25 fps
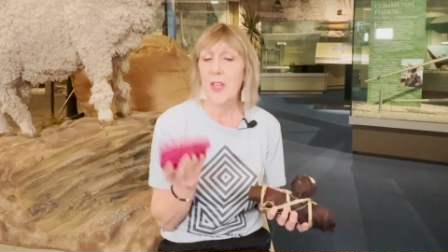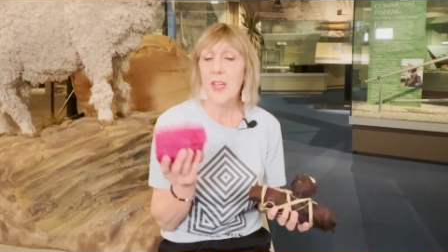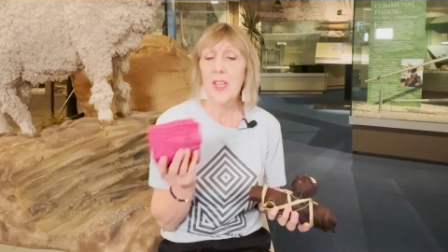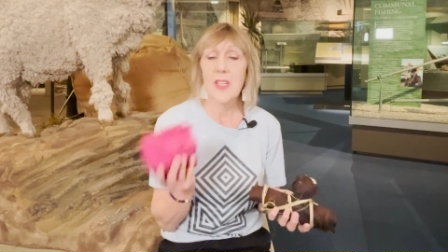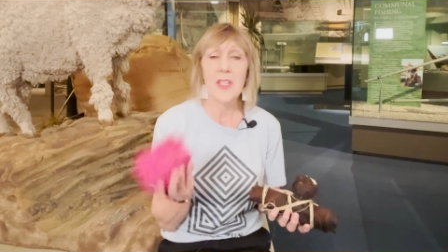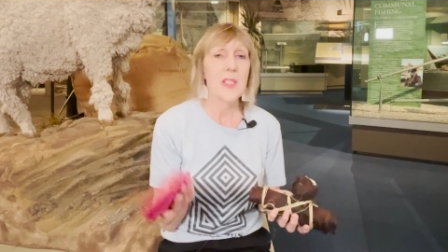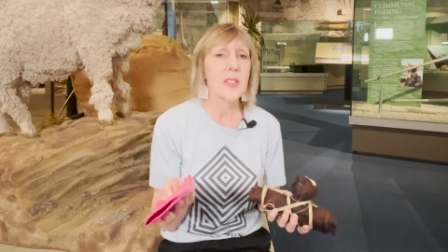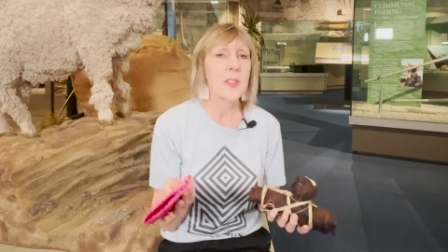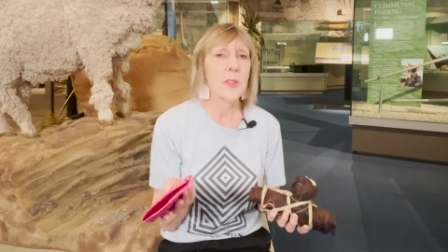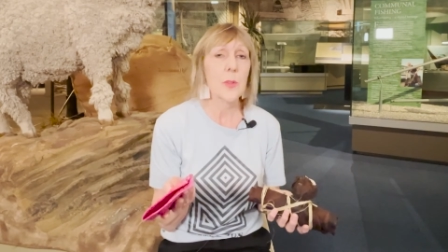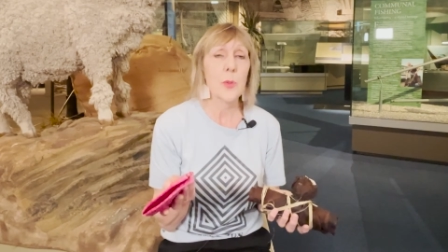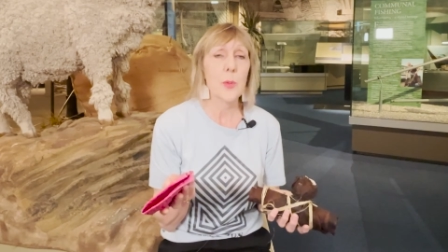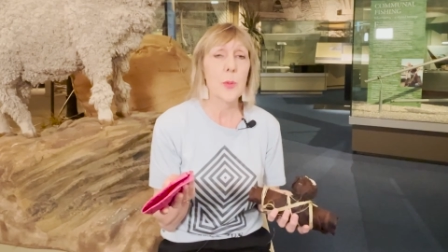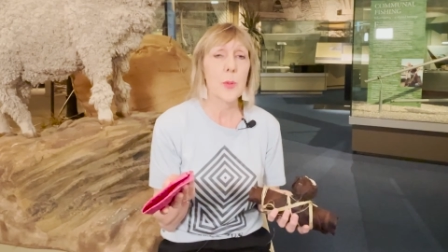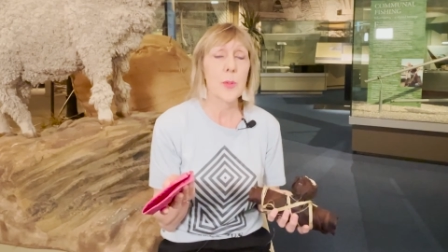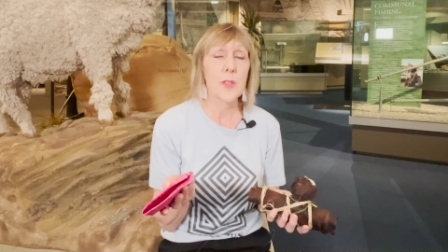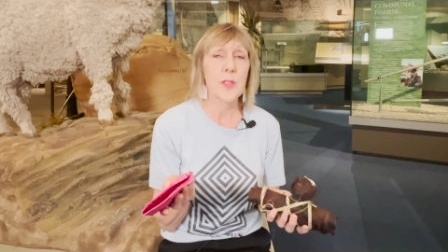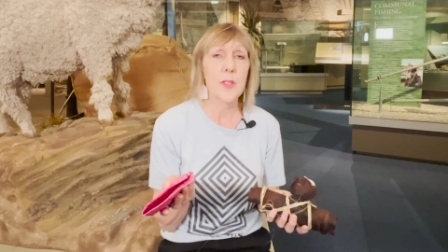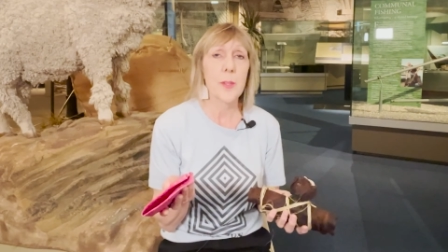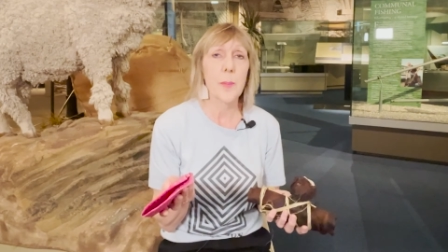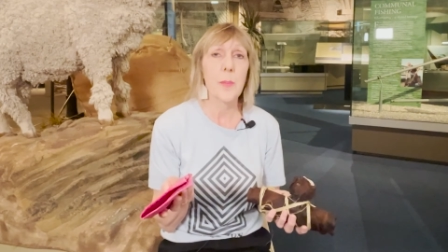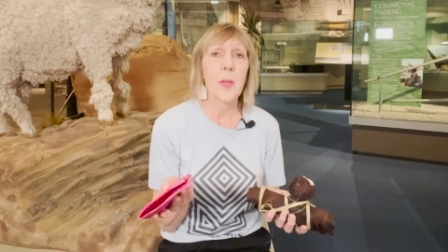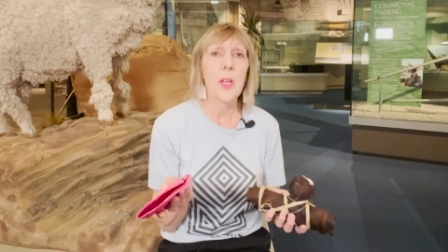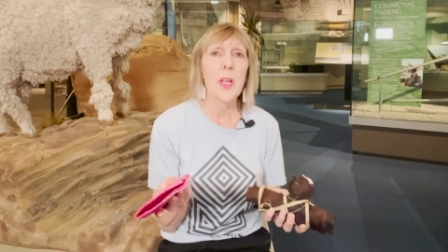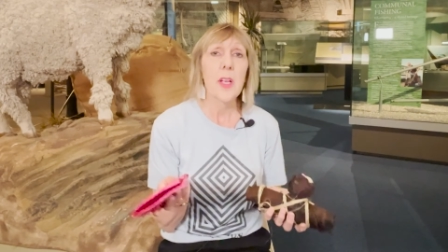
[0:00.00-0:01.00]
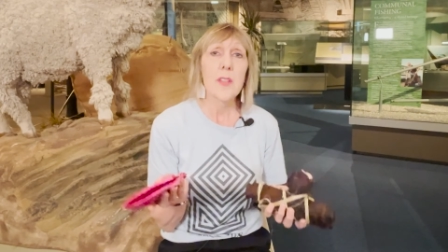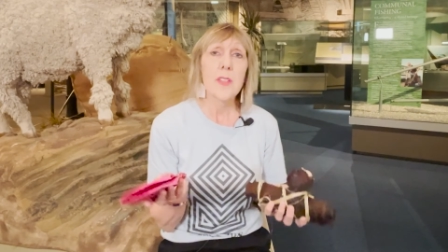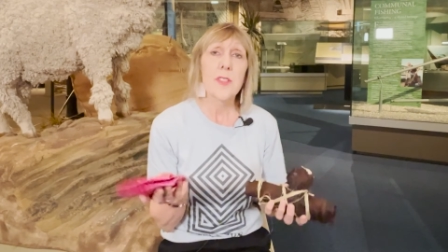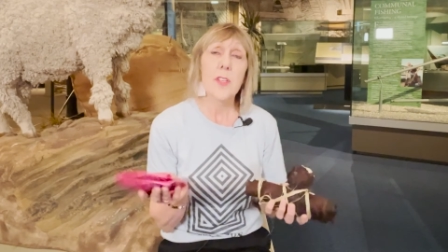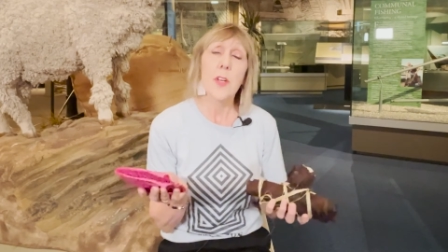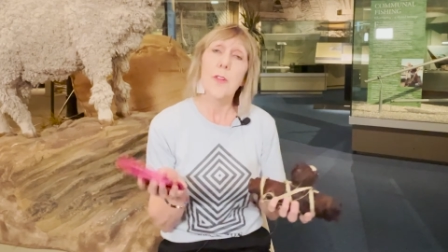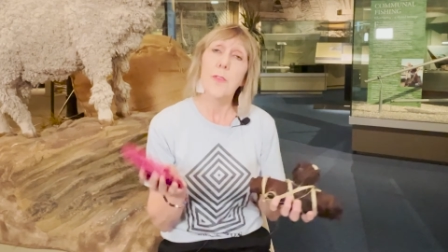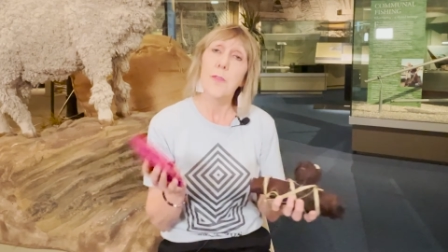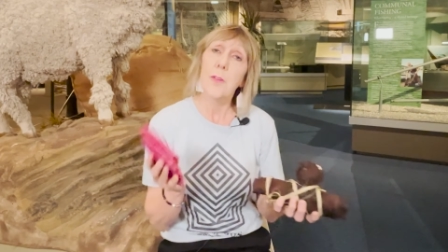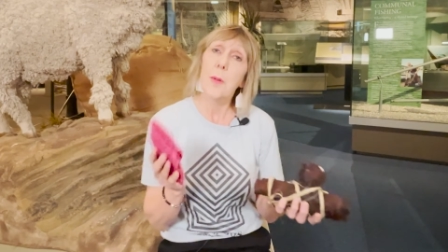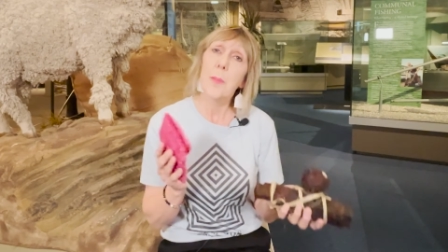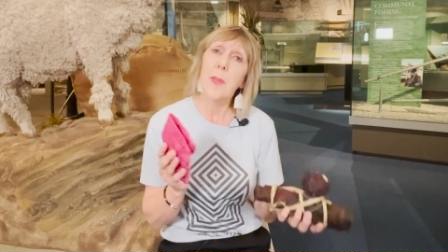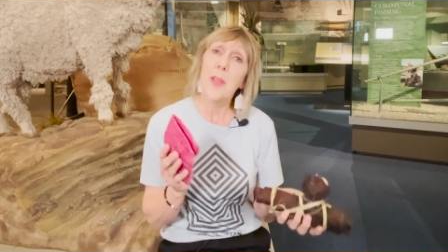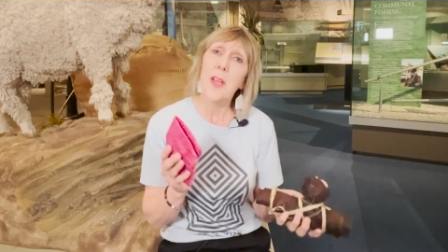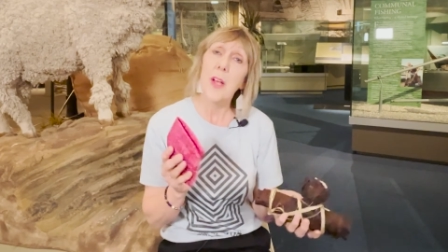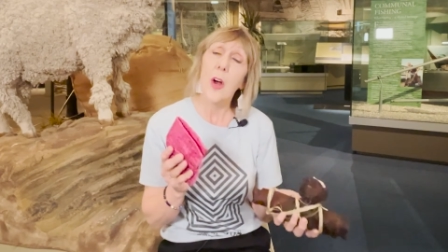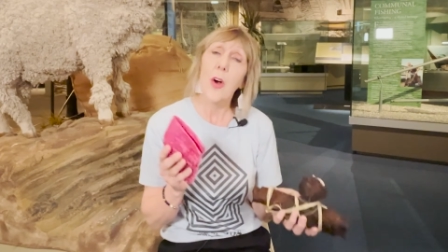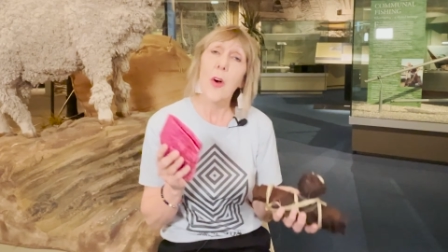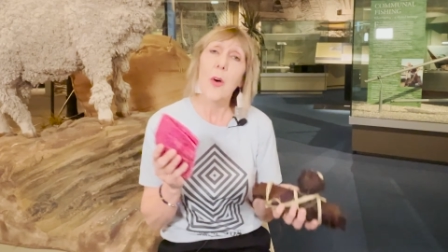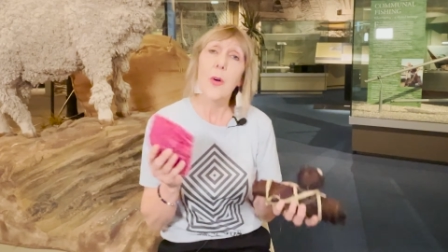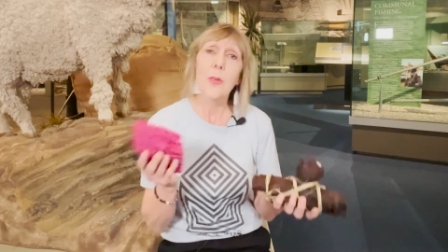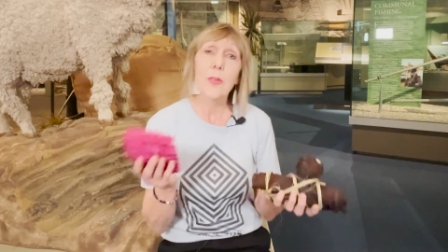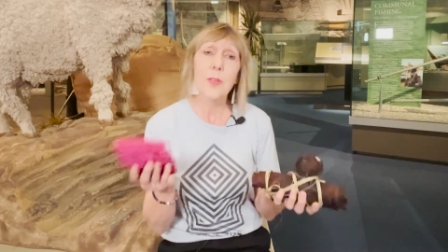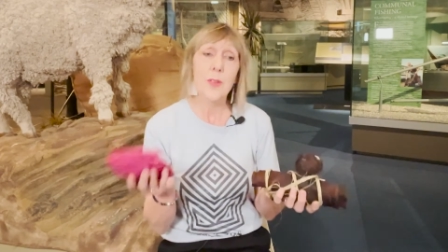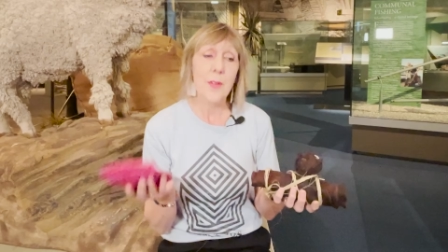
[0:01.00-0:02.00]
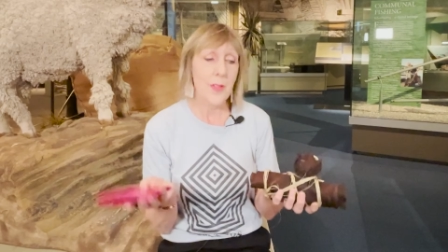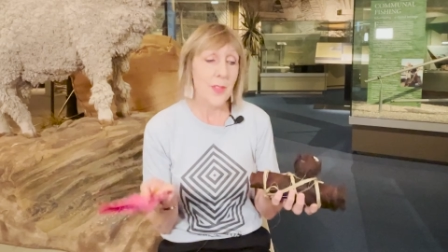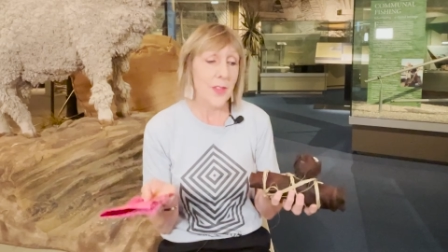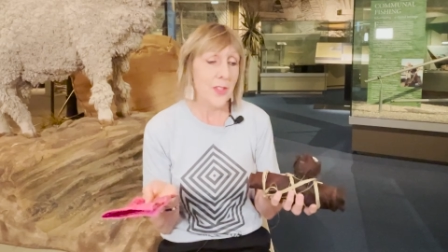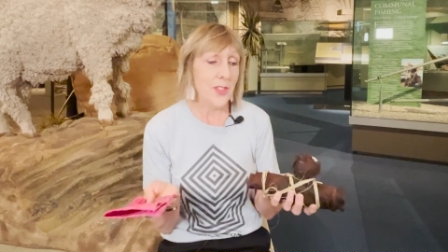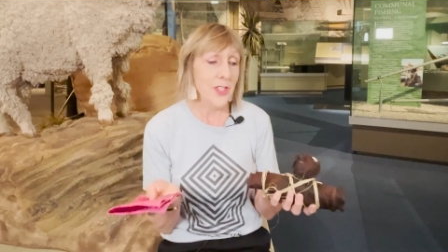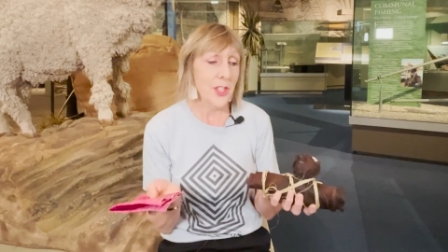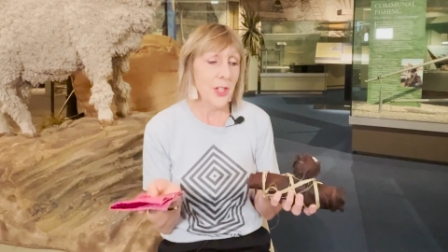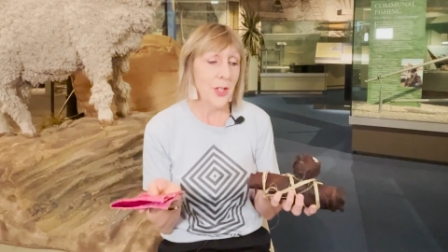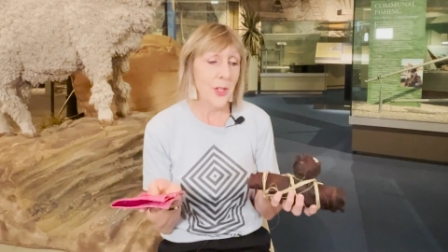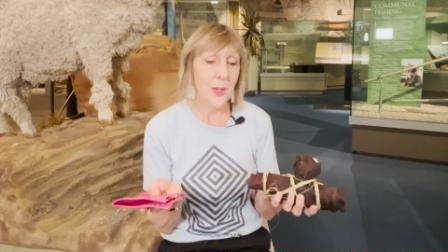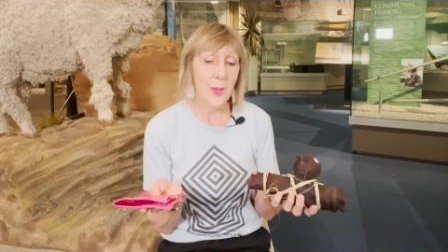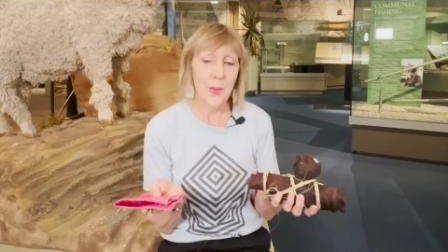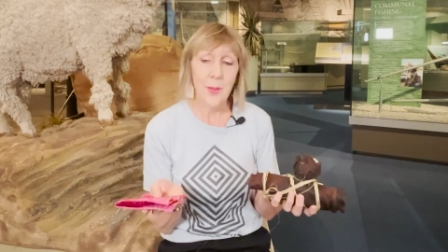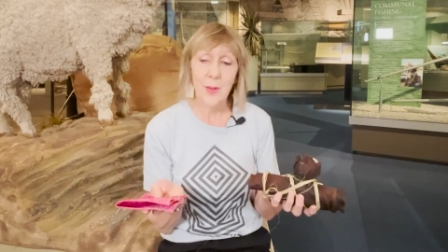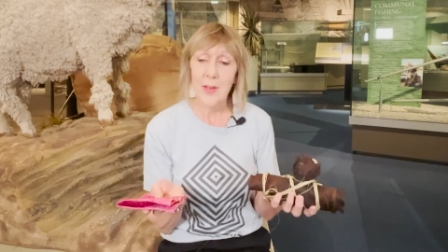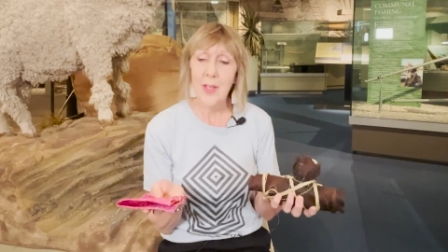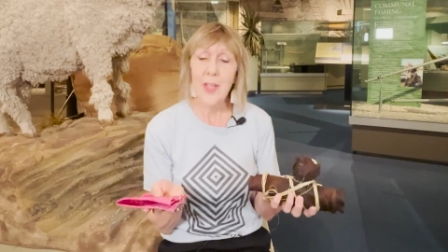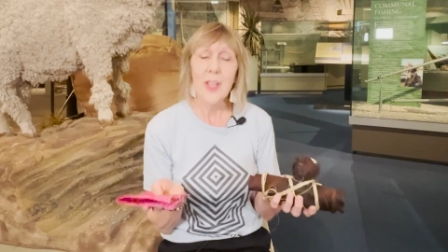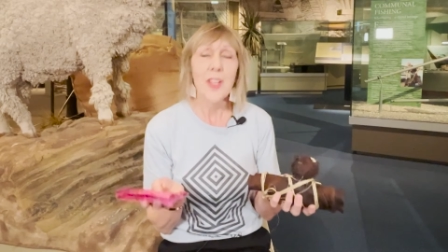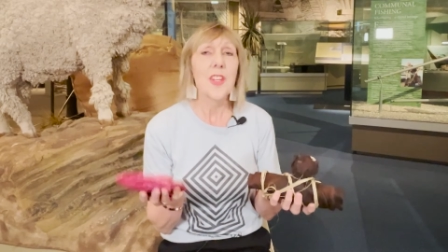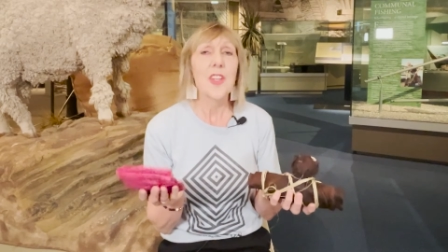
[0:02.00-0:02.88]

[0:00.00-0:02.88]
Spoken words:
It is awesome. So from the old and the new,